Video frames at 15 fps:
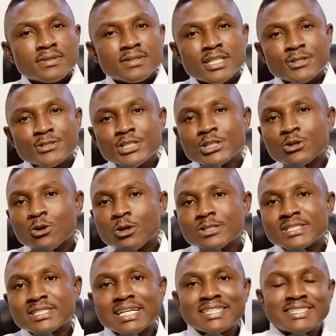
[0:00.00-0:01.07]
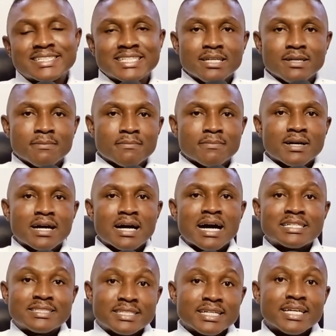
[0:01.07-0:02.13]
There is this constant theme I
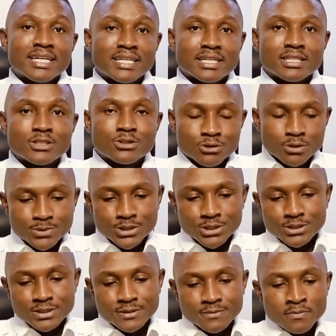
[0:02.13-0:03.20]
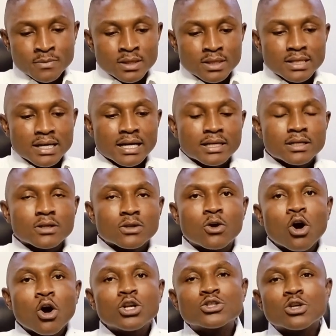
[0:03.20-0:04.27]
see in the scriptures that
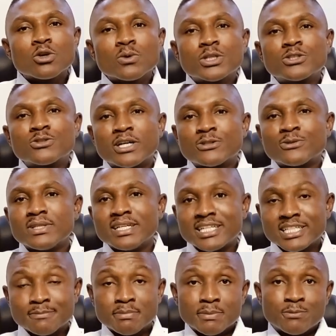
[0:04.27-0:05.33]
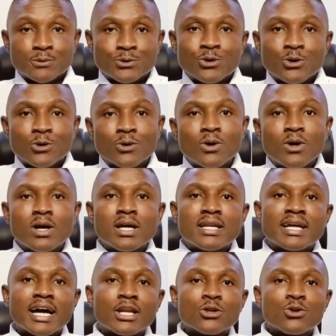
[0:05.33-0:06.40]
God is always trying to let his people know
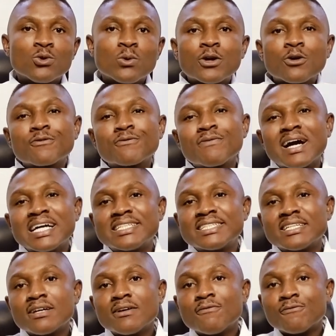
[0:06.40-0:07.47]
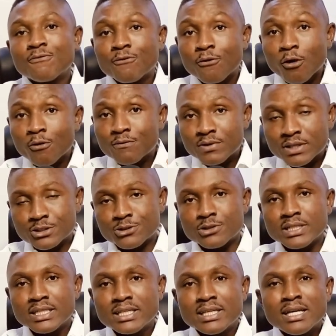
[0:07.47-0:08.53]
that you are not fighting for
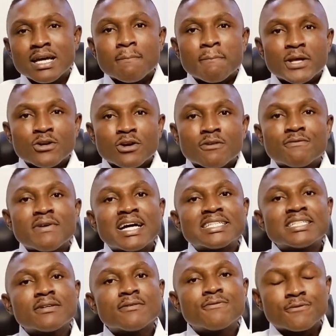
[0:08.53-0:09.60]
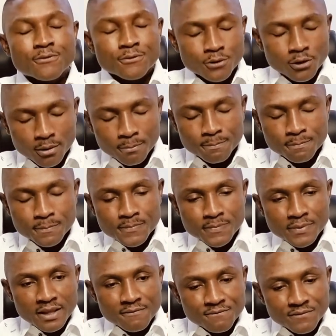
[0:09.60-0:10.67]
victory, but you're fighting from
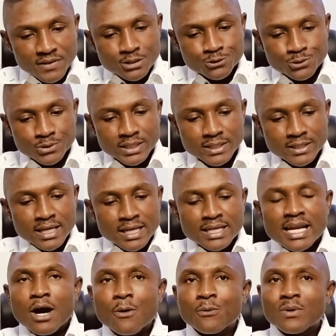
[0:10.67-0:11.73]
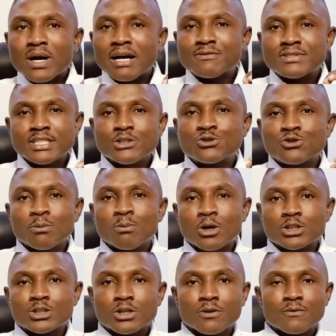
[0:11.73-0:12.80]
victory. Now, I've seen so
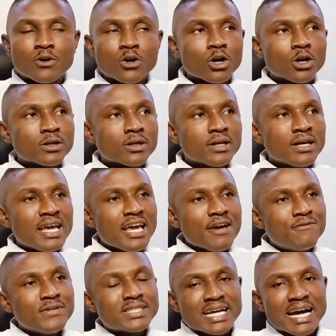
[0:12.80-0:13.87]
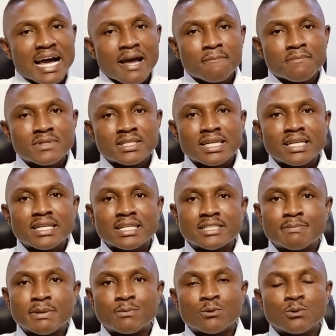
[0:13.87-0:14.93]
much of God every time telling his
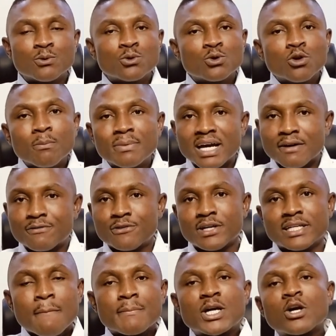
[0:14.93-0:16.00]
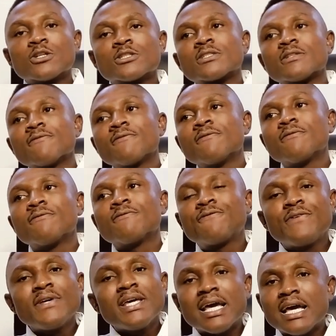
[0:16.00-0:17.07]
people, don't be afraid, because
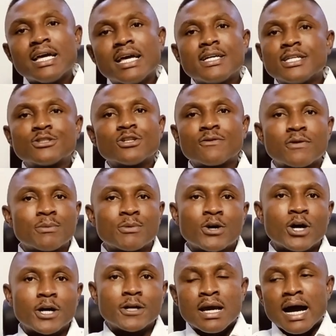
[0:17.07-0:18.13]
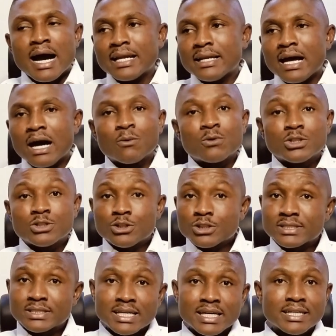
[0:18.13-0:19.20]
fear is not from God. And I would just
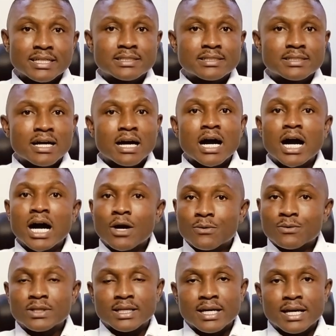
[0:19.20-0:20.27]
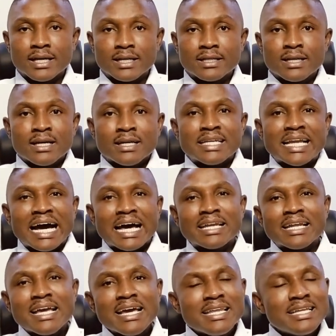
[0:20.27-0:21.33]
say this out the gate, that
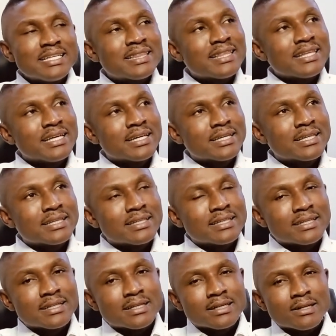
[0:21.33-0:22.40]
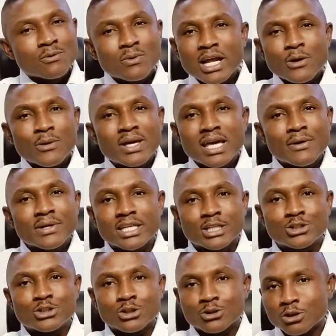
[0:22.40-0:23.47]
anything, whether you hear it in
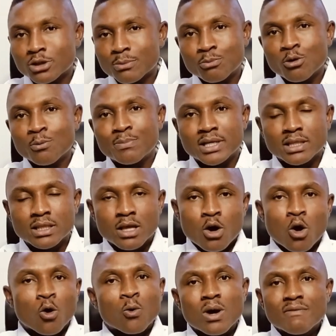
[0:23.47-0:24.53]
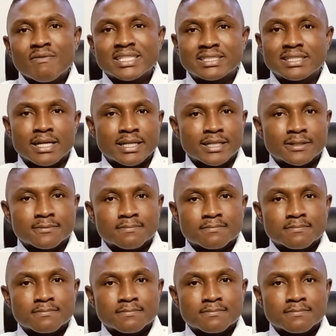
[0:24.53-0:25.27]
church, on the pulpit, or whoever said it,